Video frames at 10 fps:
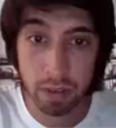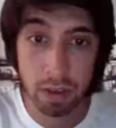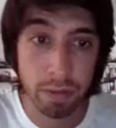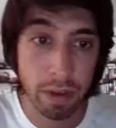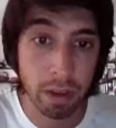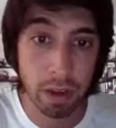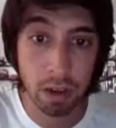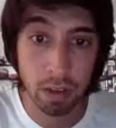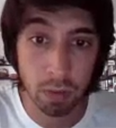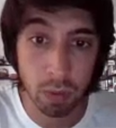little Excel file
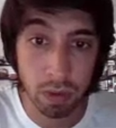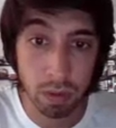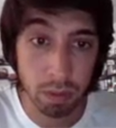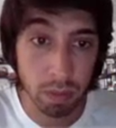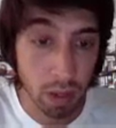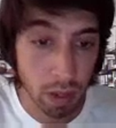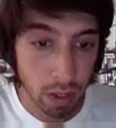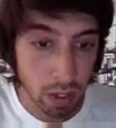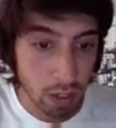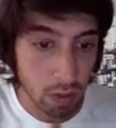here just with
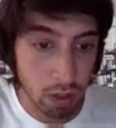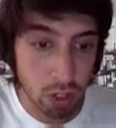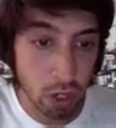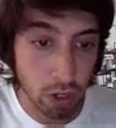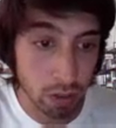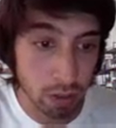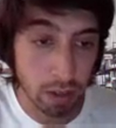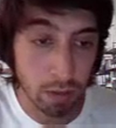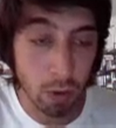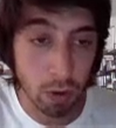the
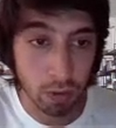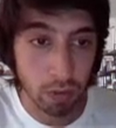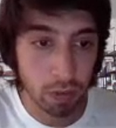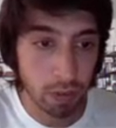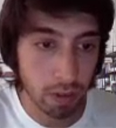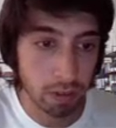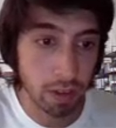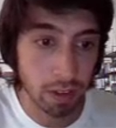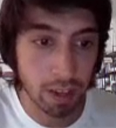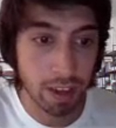chart, and of course,
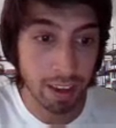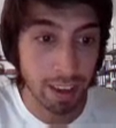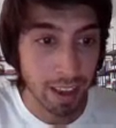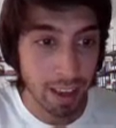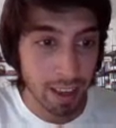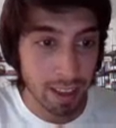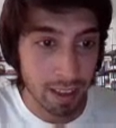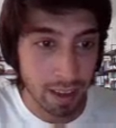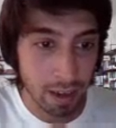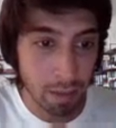as you can see,
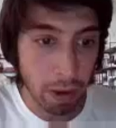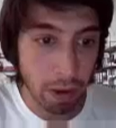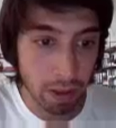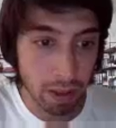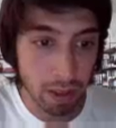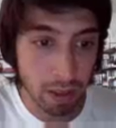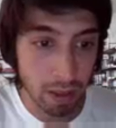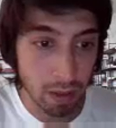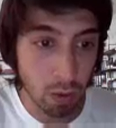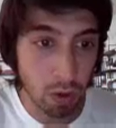comparing
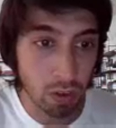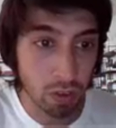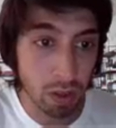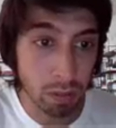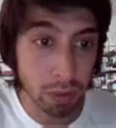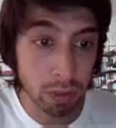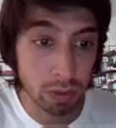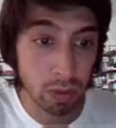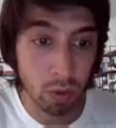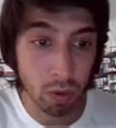the orange to the
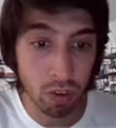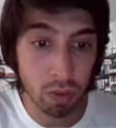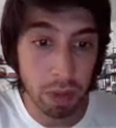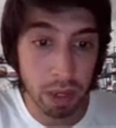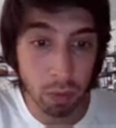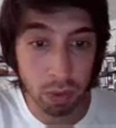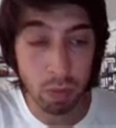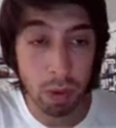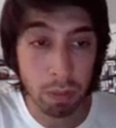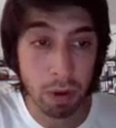blue, the orange being
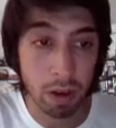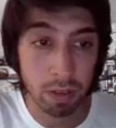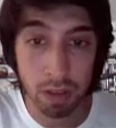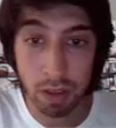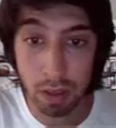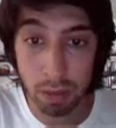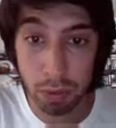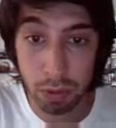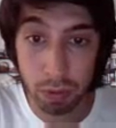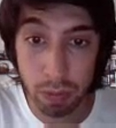with the web proxy,
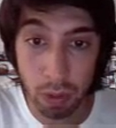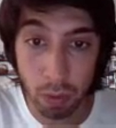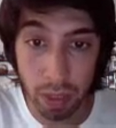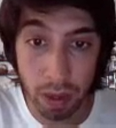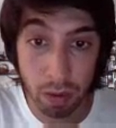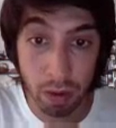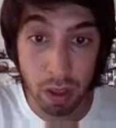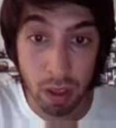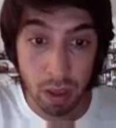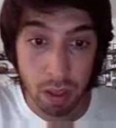the blue being
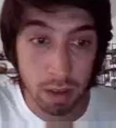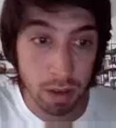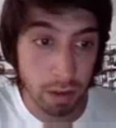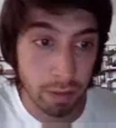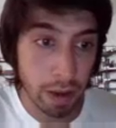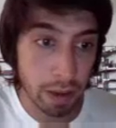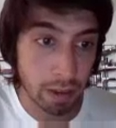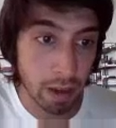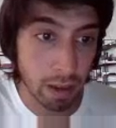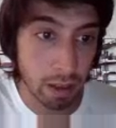without. The
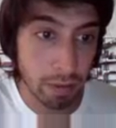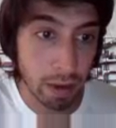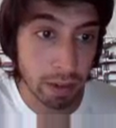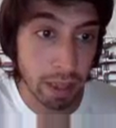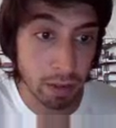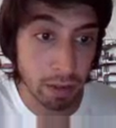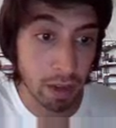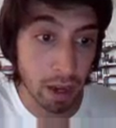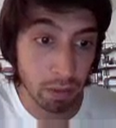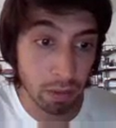file
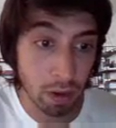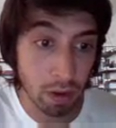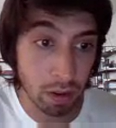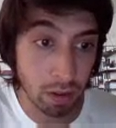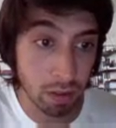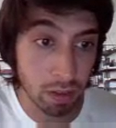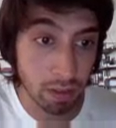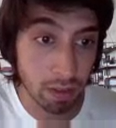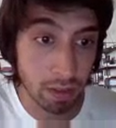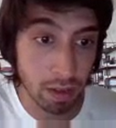download times are
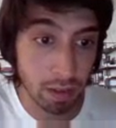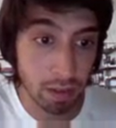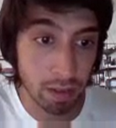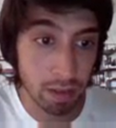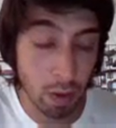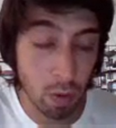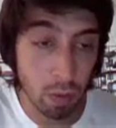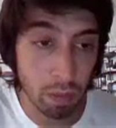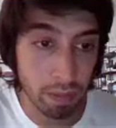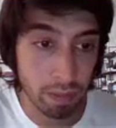just, it's
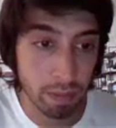like